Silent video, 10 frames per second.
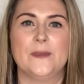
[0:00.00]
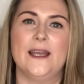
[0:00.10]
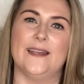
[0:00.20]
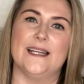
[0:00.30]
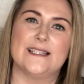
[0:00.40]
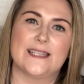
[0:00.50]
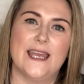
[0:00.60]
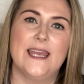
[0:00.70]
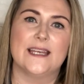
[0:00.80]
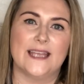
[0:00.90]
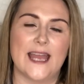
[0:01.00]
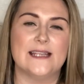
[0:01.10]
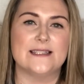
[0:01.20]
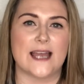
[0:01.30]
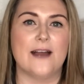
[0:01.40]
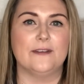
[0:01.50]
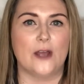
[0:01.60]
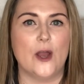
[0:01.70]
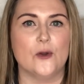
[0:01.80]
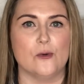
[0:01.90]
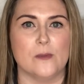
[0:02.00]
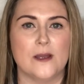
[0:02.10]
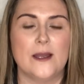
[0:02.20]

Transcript: And that's key again to have at home.